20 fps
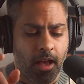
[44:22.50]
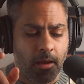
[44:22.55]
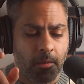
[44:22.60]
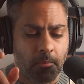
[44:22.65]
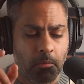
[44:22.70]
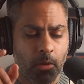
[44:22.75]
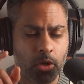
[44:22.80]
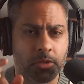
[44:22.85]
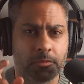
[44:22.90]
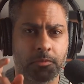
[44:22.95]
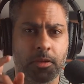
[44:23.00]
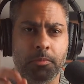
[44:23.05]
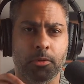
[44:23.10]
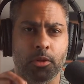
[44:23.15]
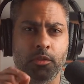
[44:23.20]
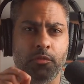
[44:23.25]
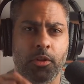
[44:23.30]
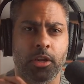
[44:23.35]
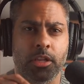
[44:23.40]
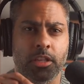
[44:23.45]
Most
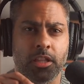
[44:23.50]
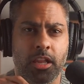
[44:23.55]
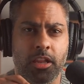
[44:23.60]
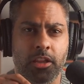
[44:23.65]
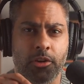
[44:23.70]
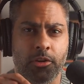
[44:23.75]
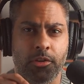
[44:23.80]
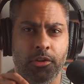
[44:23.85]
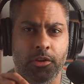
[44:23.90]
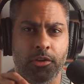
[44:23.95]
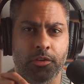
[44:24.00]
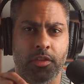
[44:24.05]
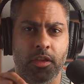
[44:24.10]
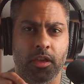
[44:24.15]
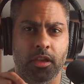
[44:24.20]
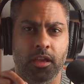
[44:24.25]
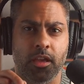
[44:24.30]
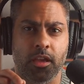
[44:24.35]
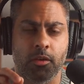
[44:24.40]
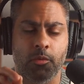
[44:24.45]
people are very linear in their
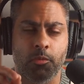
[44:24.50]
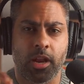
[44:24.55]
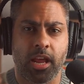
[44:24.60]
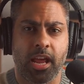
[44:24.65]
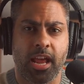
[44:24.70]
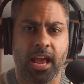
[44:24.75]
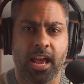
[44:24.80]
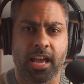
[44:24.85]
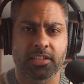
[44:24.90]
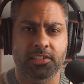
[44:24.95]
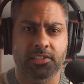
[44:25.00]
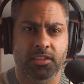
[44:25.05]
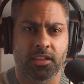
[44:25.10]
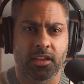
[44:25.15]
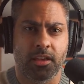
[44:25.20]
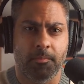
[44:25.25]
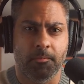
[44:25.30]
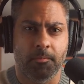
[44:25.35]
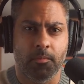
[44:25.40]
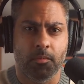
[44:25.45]
thinking. When I ask
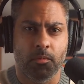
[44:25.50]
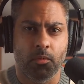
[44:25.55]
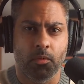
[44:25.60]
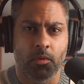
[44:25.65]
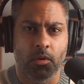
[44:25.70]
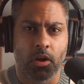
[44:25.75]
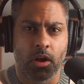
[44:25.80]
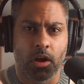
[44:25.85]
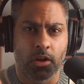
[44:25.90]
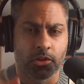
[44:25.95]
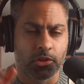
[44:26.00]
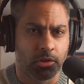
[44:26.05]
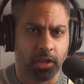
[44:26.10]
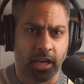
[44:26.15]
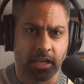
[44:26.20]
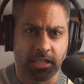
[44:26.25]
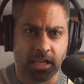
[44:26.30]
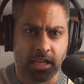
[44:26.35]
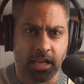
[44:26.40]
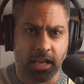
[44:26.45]
them, uh, you
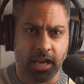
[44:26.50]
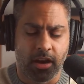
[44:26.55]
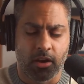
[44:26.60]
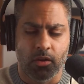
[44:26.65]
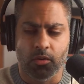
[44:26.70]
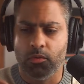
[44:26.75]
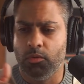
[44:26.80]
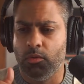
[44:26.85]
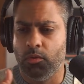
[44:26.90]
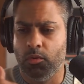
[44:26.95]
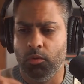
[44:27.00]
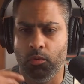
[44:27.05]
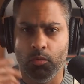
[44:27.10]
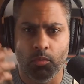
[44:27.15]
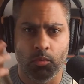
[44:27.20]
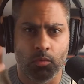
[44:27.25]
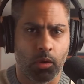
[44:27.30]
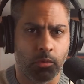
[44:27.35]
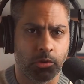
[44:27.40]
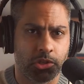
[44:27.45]
like to eat out,
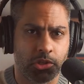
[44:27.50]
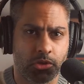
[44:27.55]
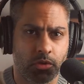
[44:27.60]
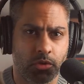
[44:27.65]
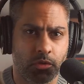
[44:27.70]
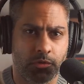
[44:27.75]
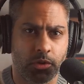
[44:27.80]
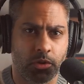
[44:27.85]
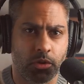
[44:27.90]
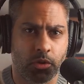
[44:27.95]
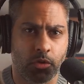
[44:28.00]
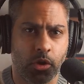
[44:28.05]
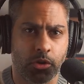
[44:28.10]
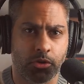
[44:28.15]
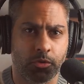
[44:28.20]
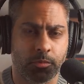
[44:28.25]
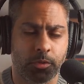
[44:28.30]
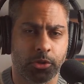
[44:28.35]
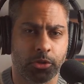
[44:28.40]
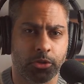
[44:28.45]
what would you do if you could
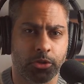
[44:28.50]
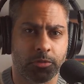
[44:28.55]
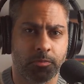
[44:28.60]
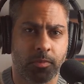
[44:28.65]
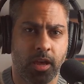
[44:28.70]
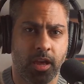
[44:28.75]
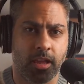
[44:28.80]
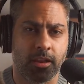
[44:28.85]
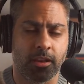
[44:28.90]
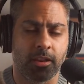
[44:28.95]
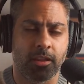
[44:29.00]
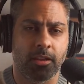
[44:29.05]
quadruple your spend?